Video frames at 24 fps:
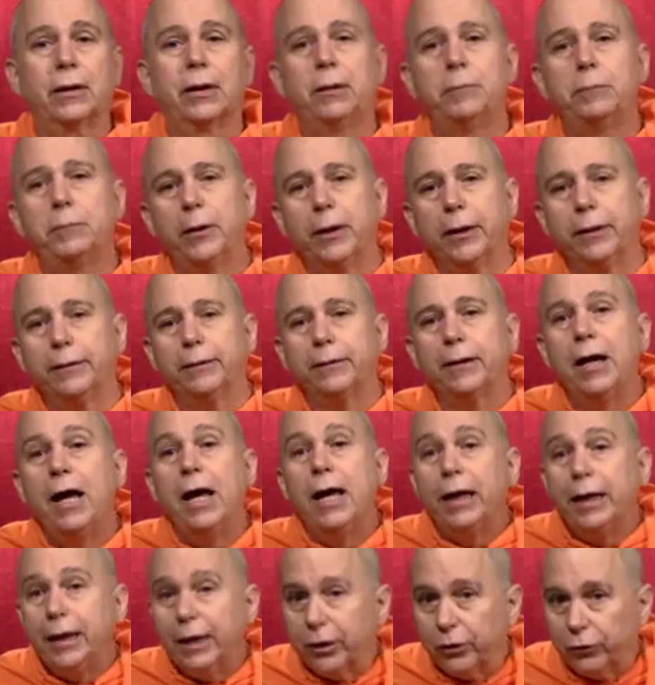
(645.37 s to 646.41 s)
But
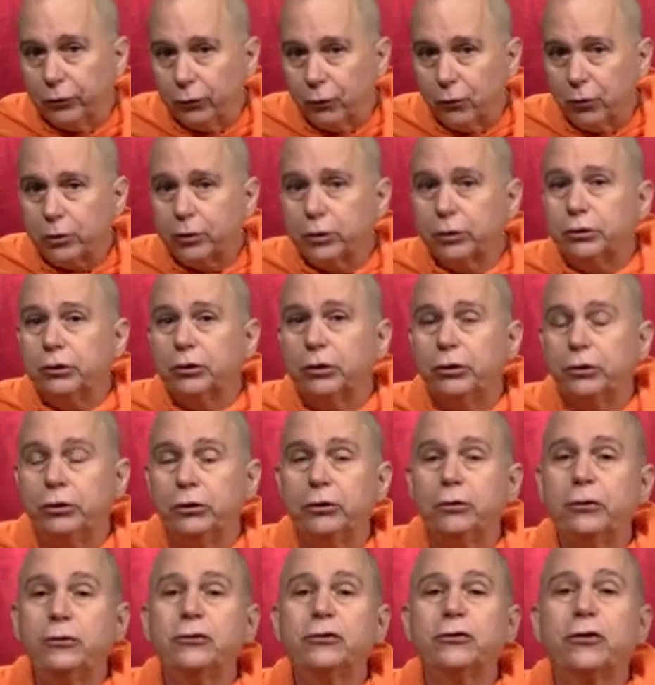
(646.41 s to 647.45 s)
in order to
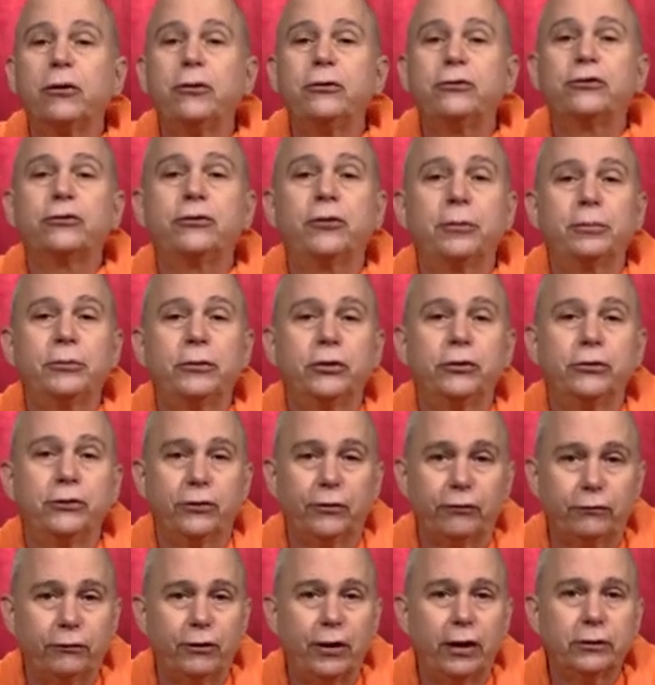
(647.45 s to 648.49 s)
use those scriptures
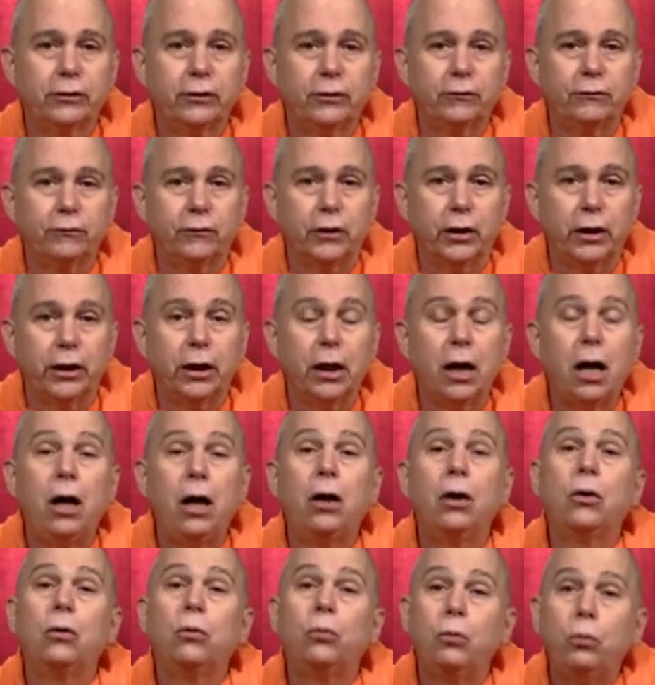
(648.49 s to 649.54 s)
effectively,
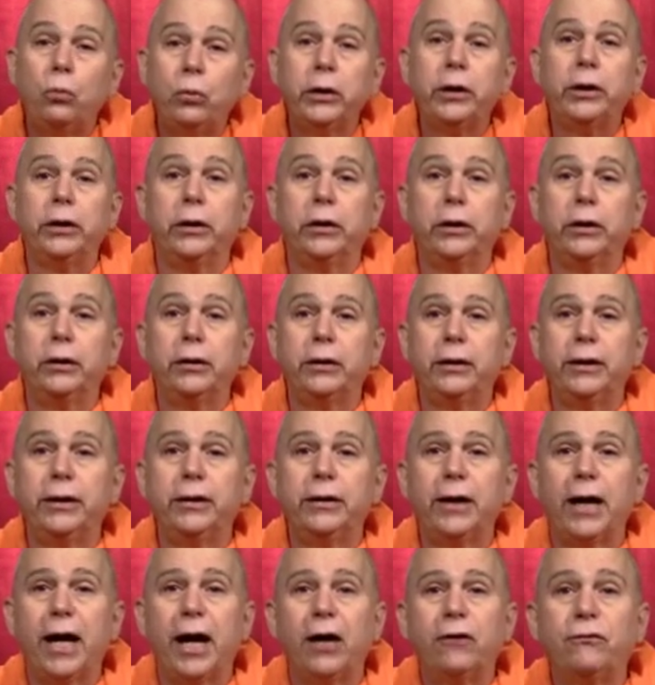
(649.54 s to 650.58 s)
we need
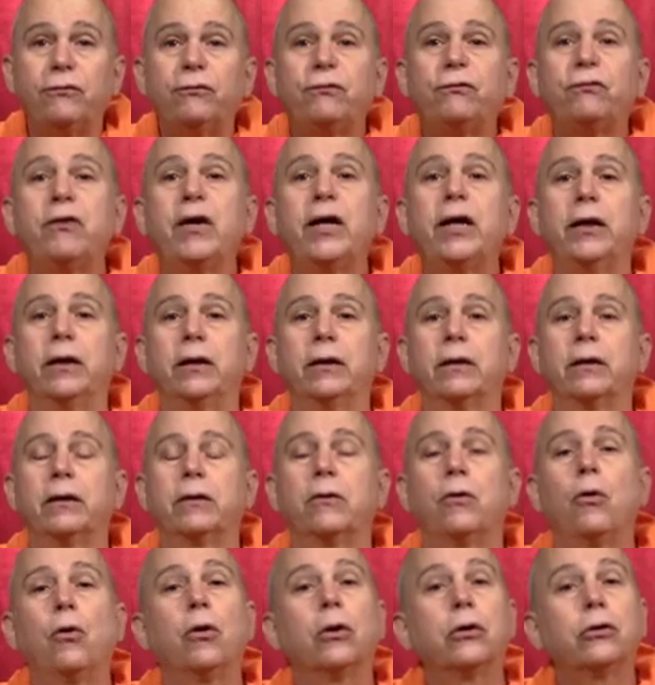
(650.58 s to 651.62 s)
to have faith
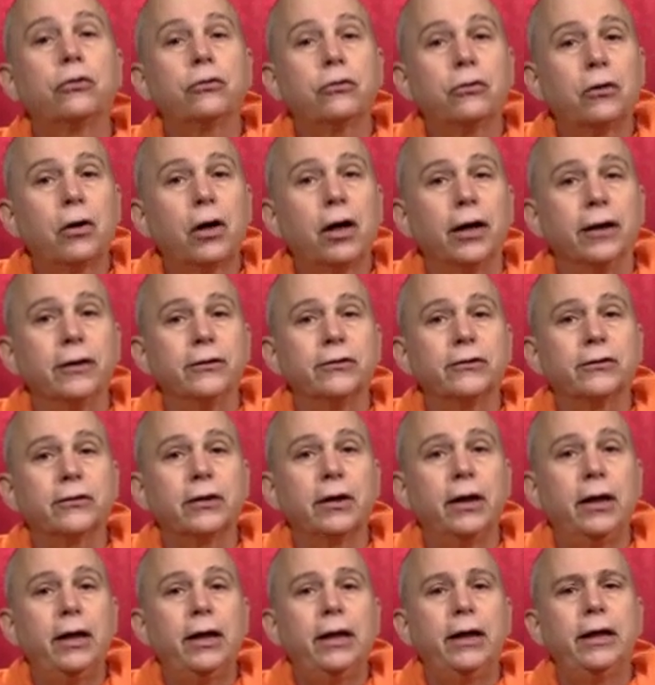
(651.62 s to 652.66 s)
or trust
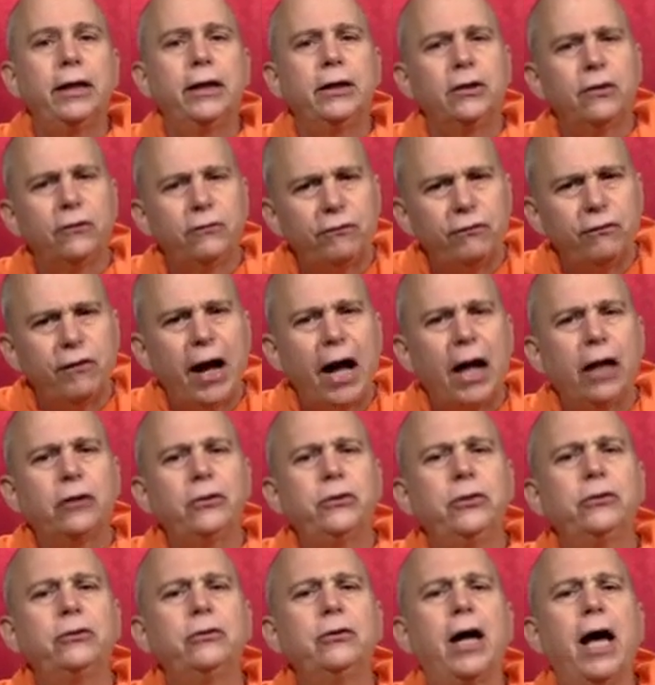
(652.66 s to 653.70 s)
in the
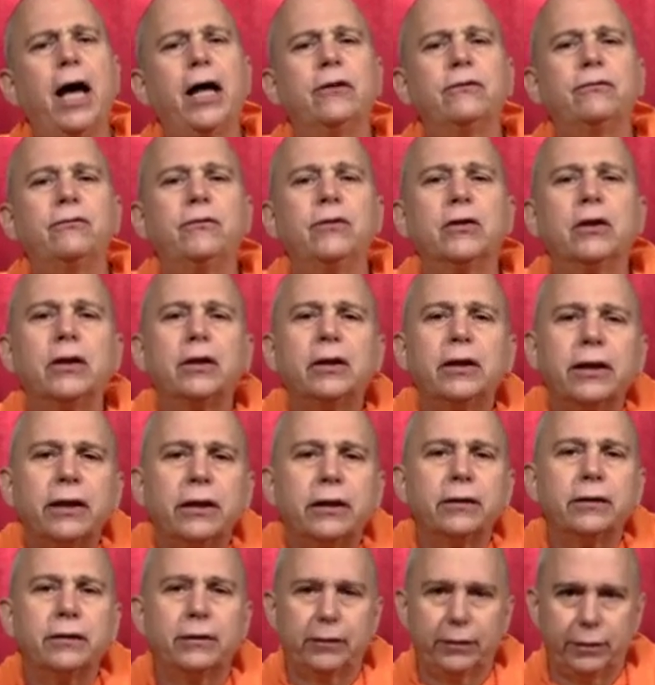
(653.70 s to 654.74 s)
value and
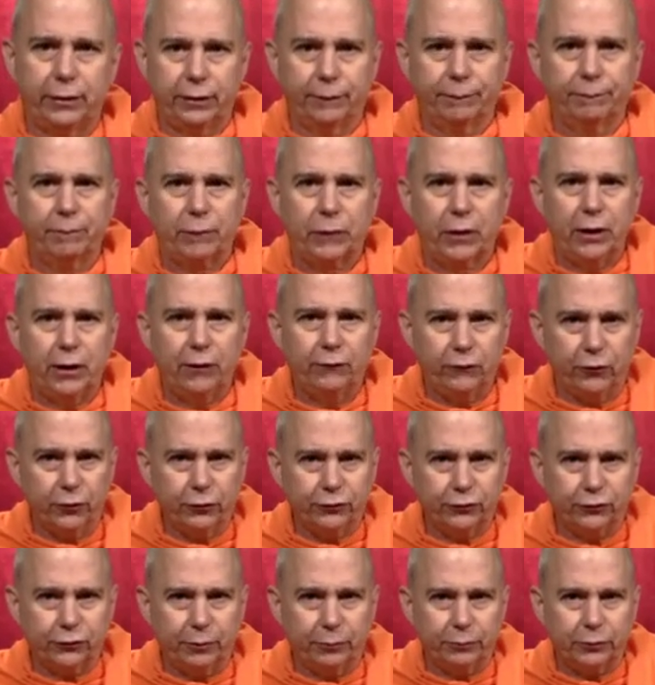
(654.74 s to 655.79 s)
validity of those
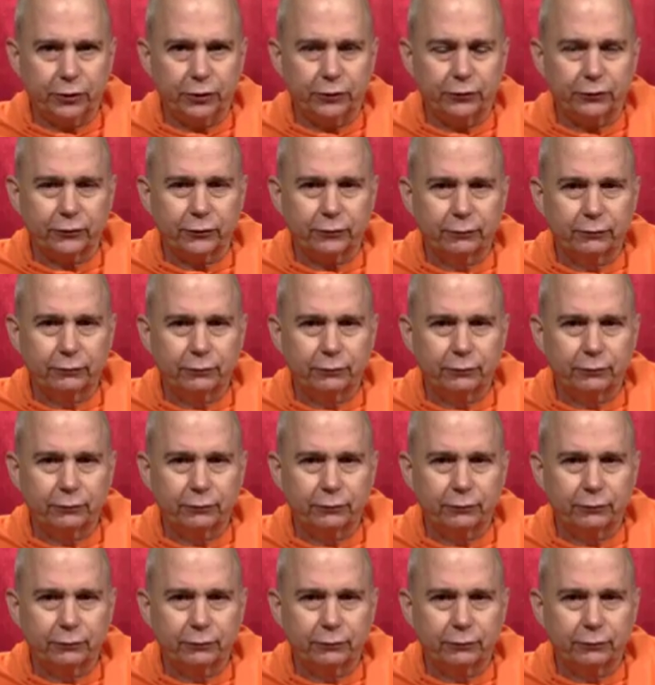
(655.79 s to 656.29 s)
scriptures.